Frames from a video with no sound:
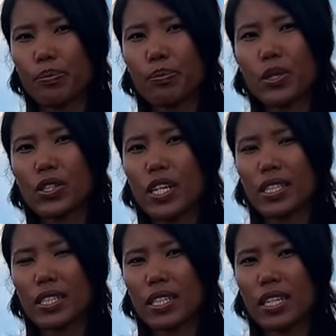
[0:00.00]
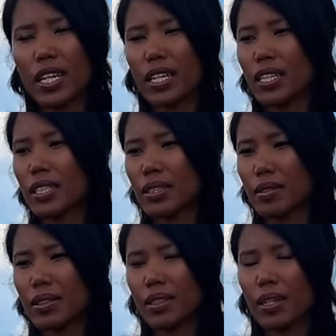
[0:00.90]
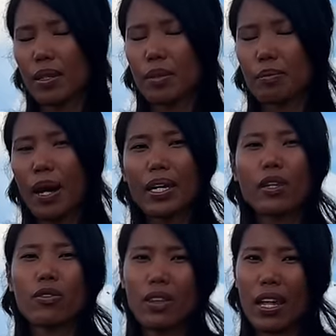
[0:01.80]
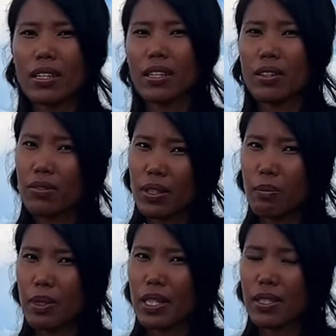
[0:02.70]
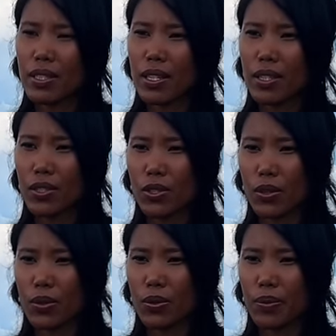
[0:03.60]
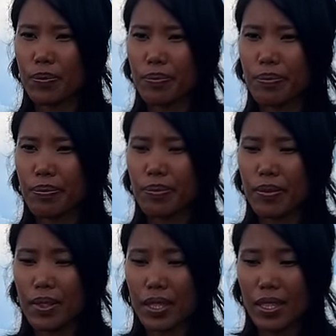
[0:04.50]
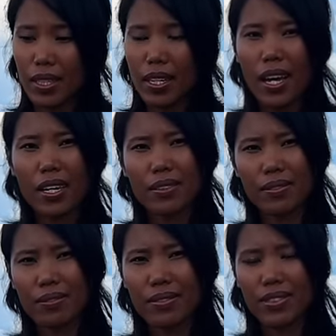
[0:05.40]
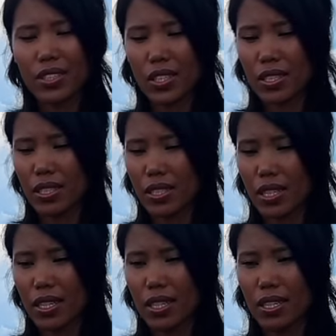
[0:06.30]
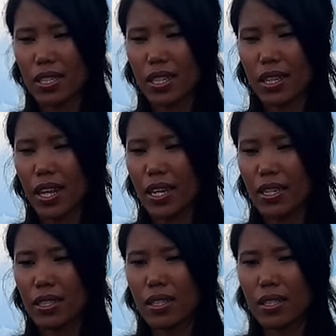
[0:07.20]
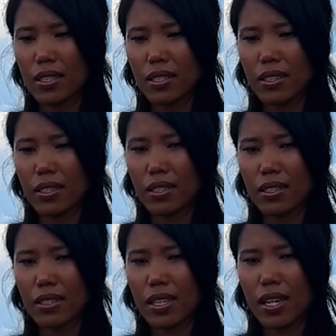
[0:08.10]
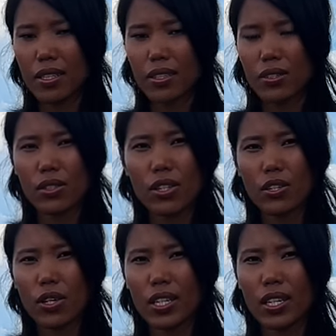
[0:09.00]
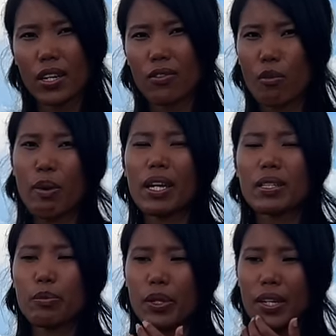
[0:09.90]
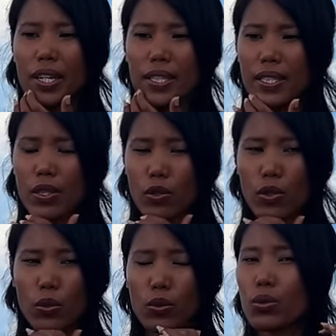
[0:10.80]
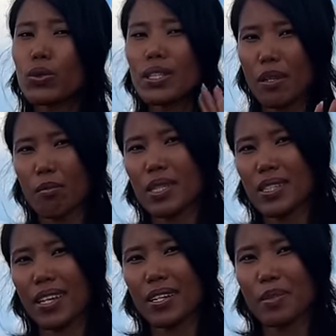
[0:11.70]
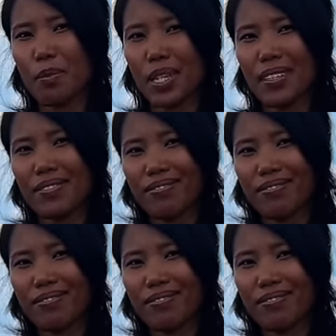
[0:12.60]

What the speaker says: purchase, in a buying of land in the Philippines. So yeah, just take the lessons that you can take from my experience so you don't do the same mistake as me.